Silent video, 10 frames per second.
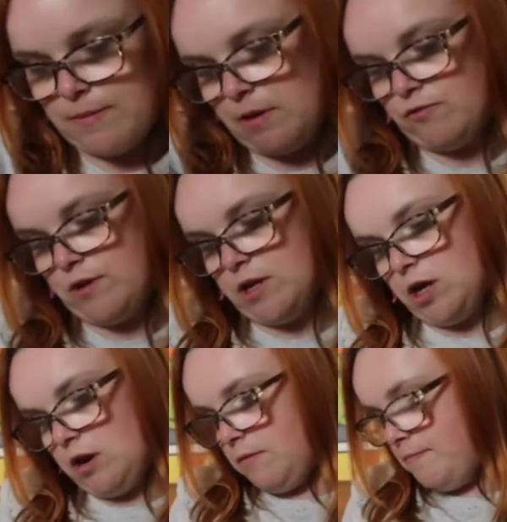That's really
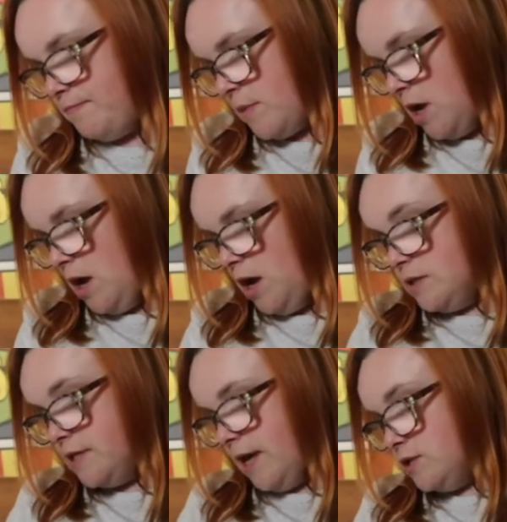cute.
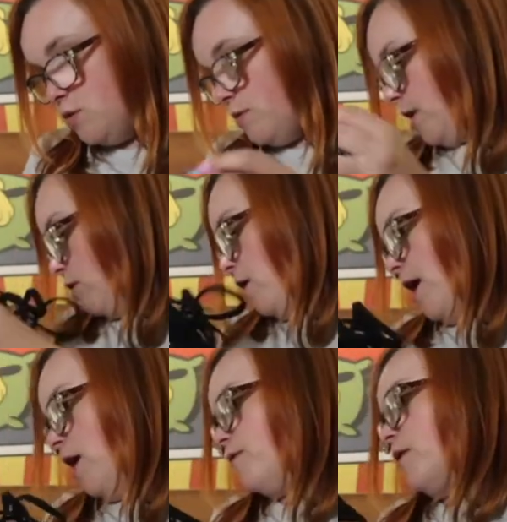So that's all that I got
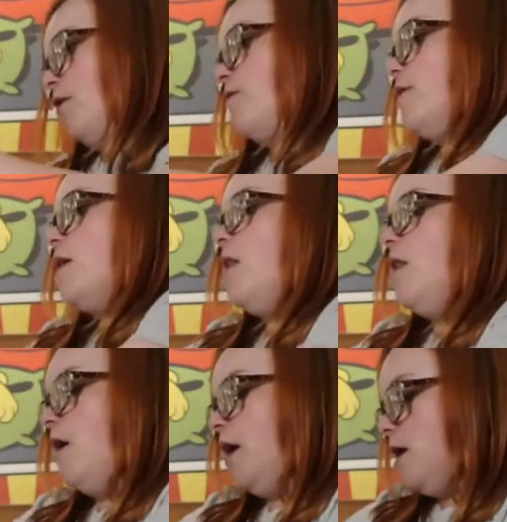out of Calvin
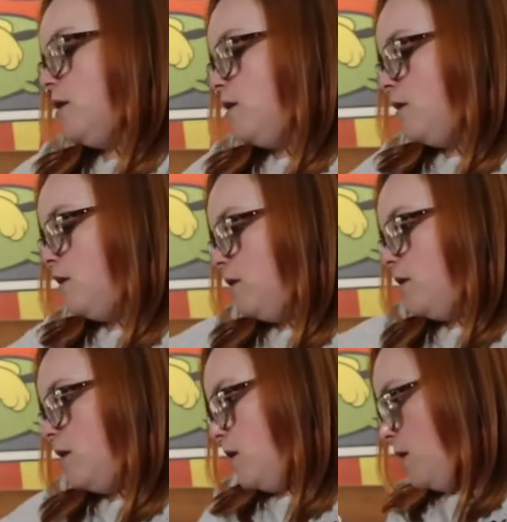
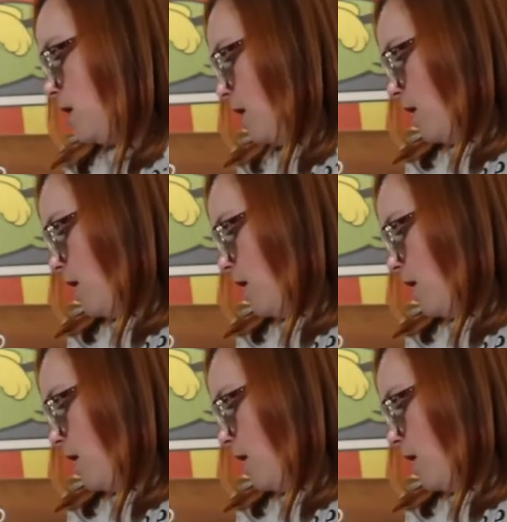Klein.